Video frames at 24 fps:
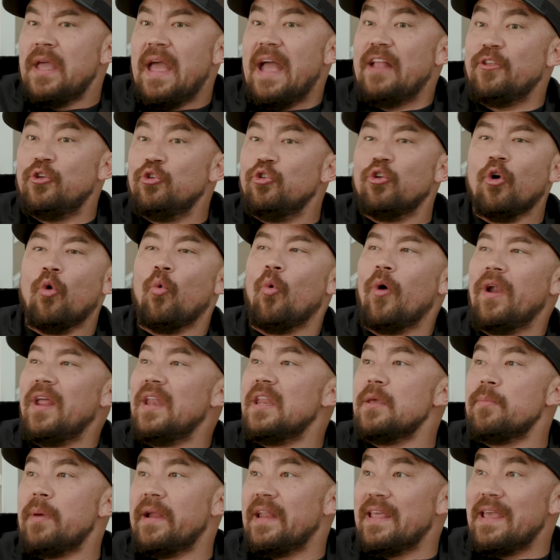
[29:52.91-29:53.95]
and you don't want
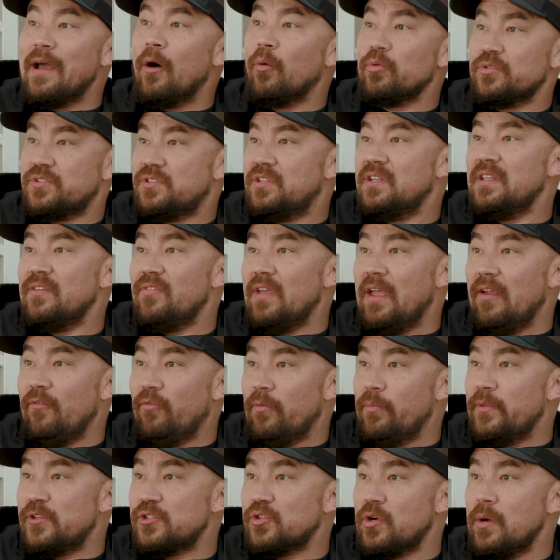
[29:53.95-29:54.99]
anybody else to deviate
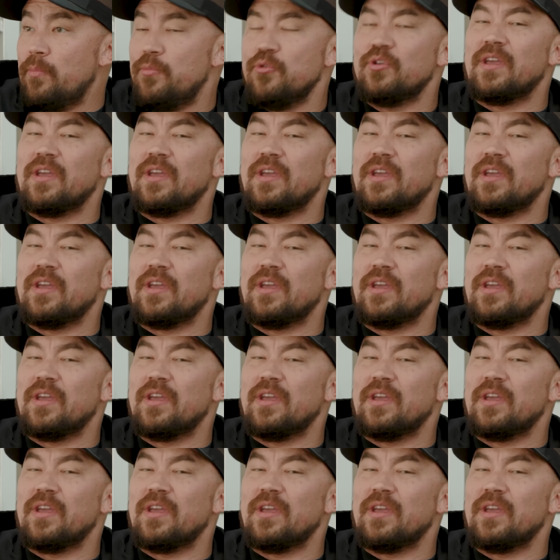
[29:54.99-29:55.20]
from the script.